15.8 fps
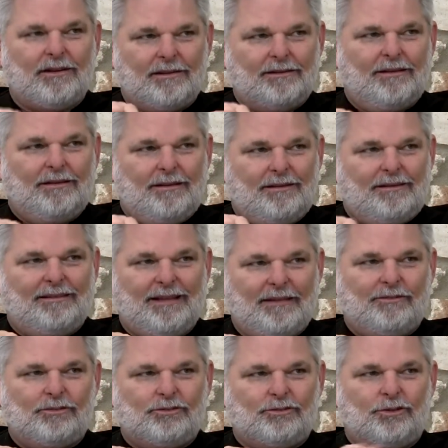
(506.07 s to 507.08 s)
a
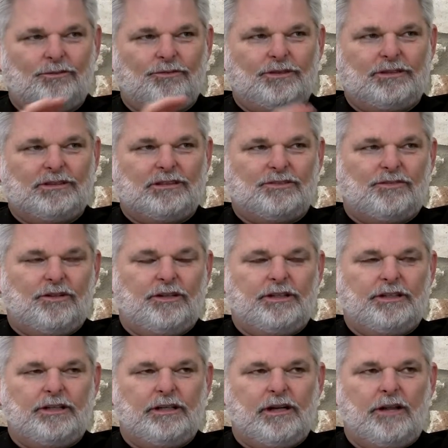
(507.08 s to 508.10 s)
level surface is
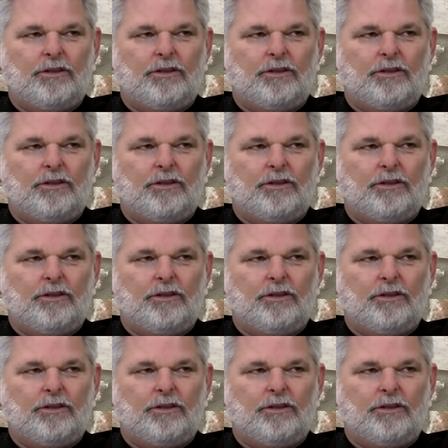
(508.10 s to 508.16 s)
very good.